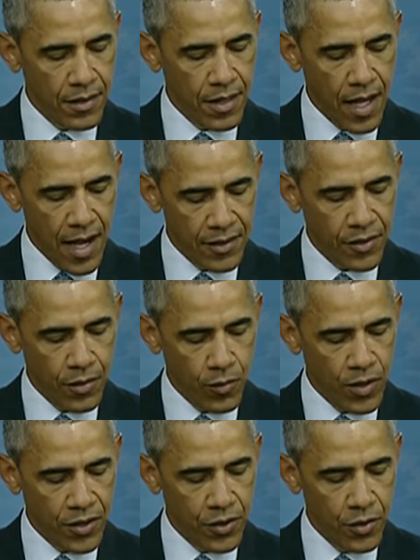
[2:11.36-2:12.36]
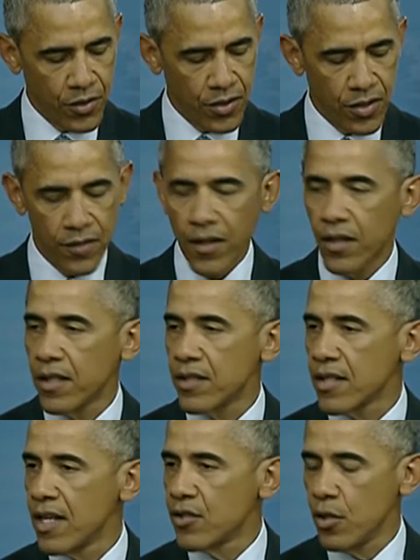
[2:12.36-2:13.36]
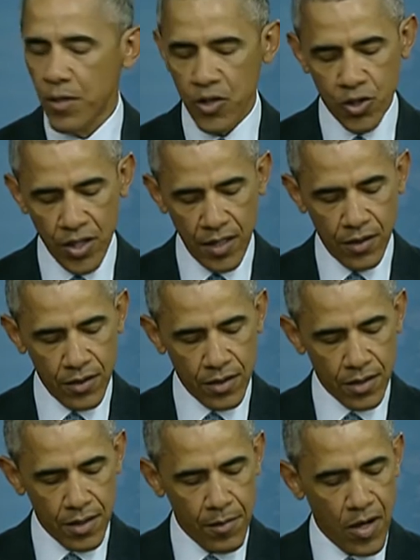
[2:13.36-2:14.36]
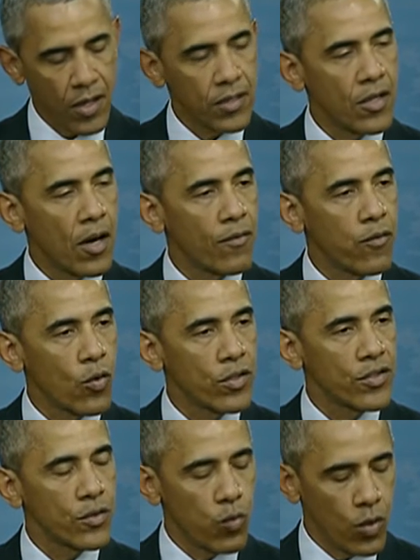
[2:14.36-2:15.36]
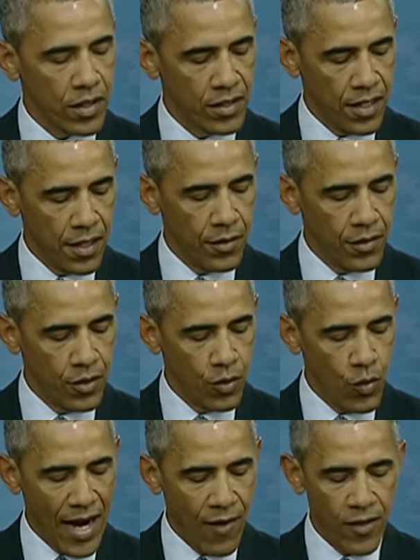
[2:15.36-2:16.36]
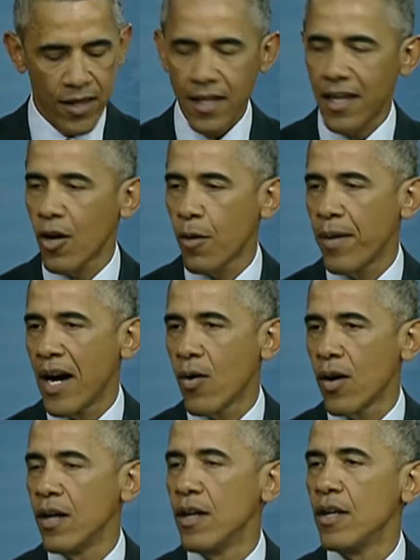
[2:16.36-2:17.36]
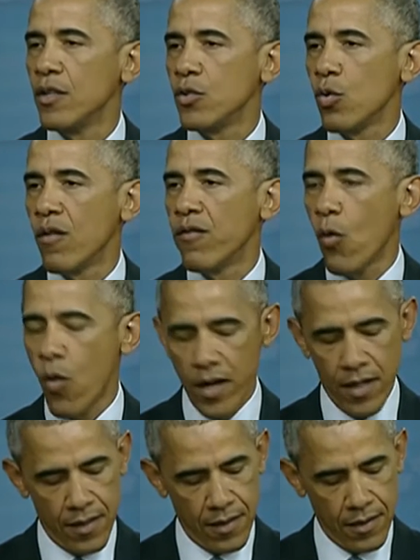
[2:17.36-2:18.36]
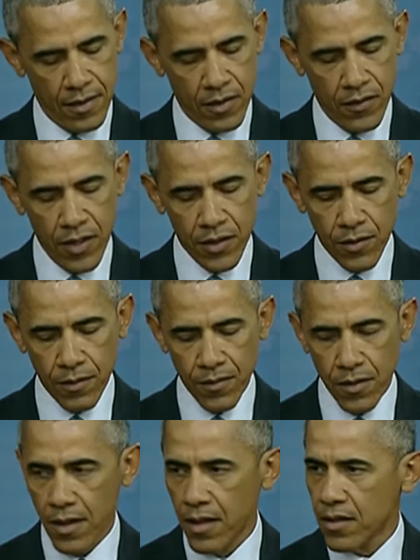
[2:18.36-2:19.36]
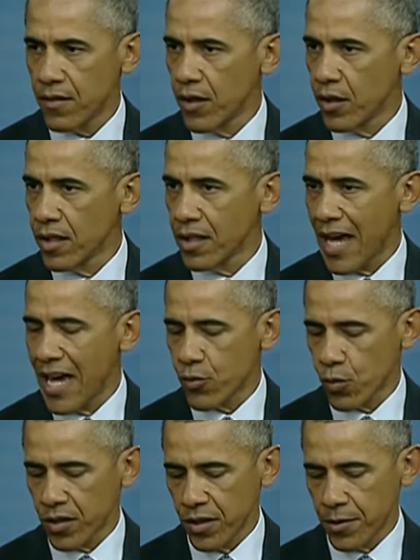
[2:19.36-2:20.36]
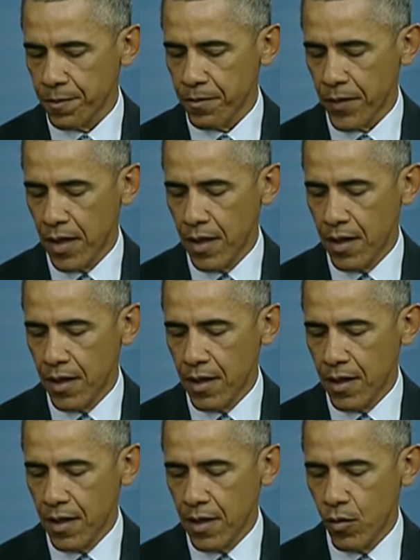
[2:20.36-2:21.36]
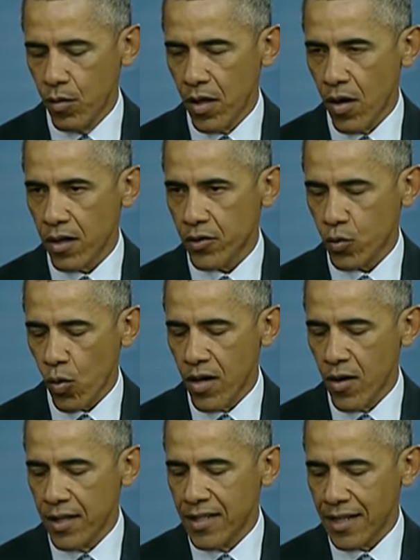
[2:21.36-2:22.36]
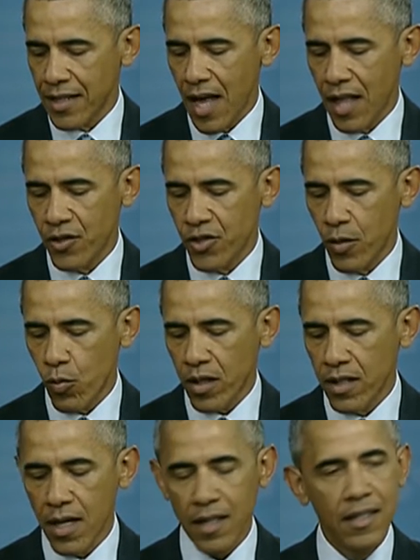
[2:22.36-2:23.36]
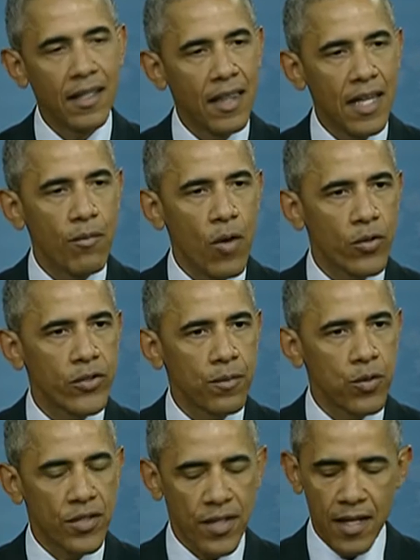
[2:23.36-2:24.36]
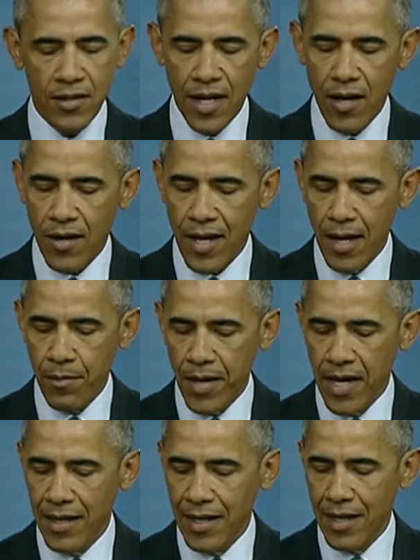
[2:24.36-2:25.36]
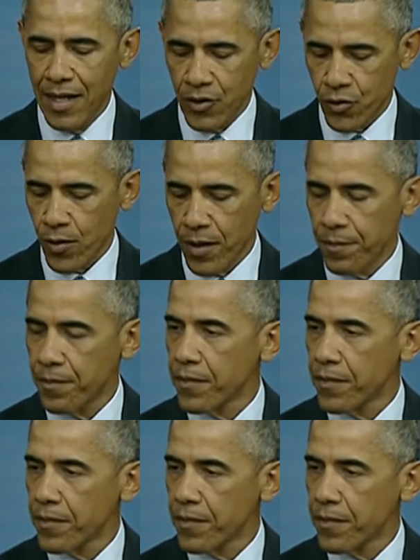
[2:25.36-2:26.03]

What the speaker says: to ISIL, which uses civilians as human shields, America's armed forces will continue to do everything in our power to avoid civilian casualties. With our extraordinary technology, we're conducting the most precise air campaign in history.